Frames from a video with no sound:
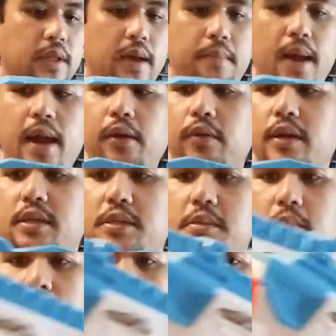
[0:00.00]
batteries.
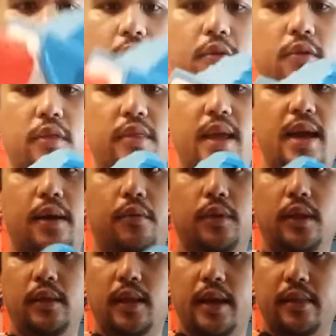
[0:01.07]
But other than that, I
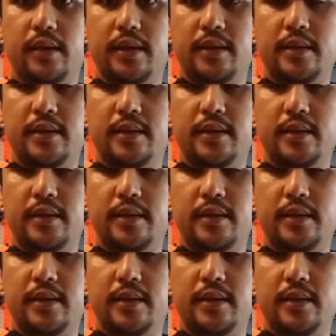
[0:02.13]
really like the